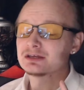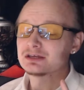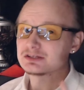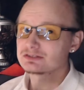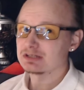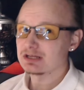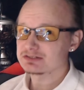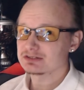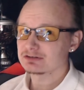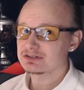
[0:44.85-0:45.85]
It's
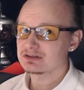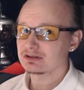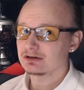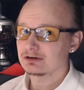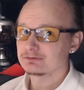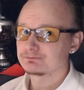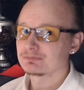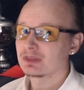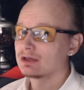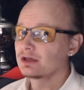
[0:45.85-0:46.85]
Slaastad-Racing here,
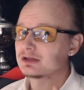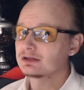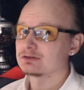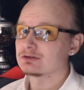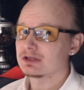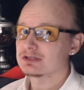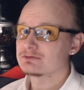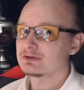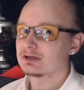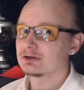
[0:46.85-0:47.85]
and in today's
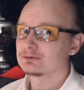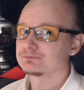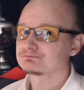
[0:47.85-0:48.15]
video